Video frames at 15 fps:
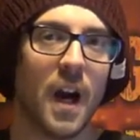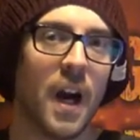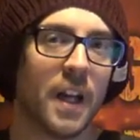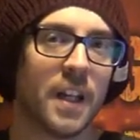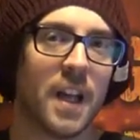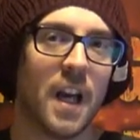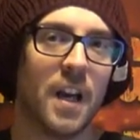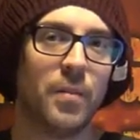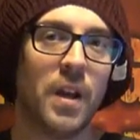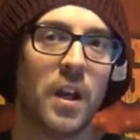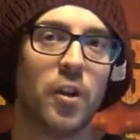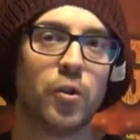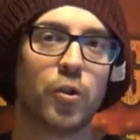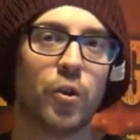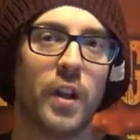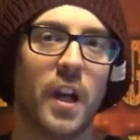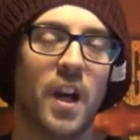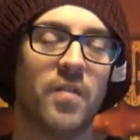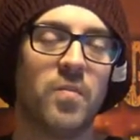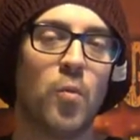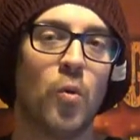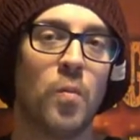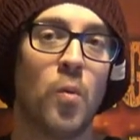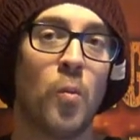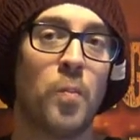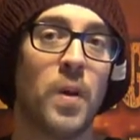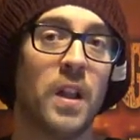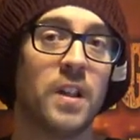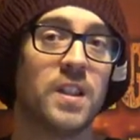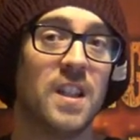and again, making sure they have more
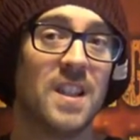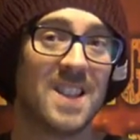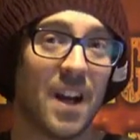mobility